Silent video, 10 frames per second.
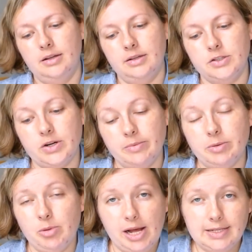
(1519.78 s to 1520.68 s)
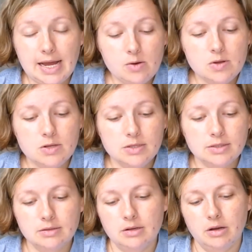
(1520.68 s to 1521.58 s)
striped and plaid
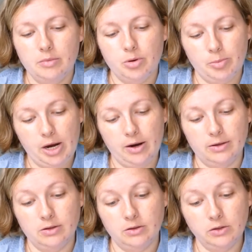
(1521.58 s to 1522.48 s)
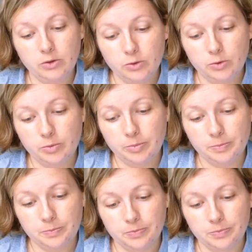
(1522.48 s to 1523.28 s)
towels, preparing the loom.